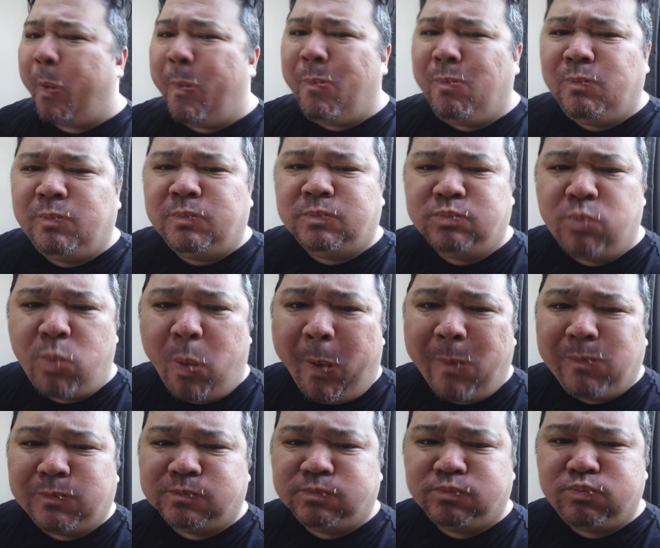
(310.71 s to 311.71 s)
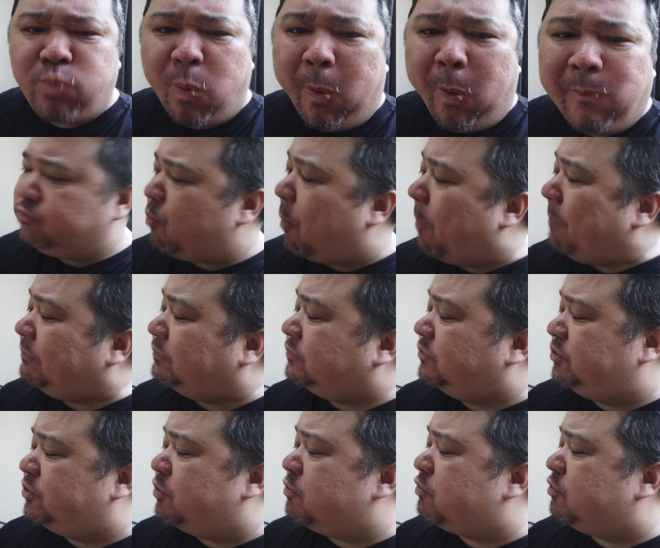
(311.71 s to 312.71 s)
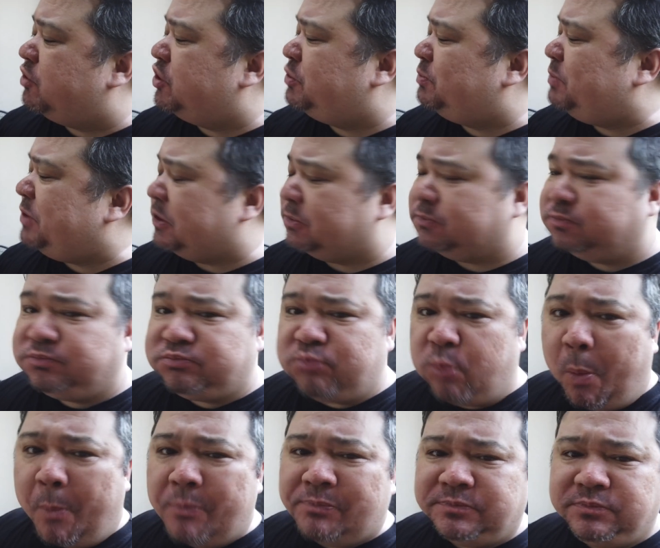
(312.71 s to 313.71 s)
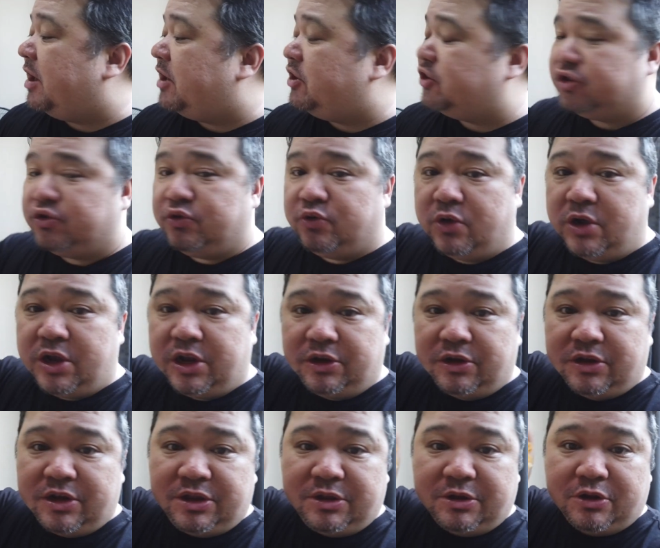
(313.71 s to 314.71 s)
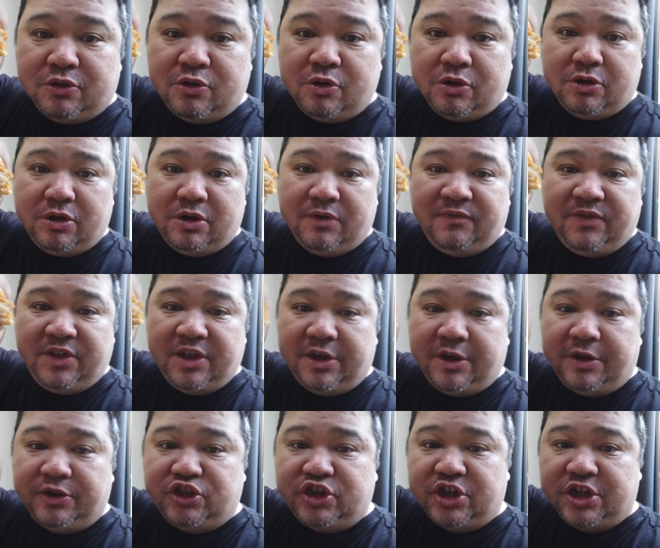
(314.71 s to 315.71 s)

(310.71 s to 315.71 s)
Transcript: Mmm. So crispy. That is good. Look at the cook of the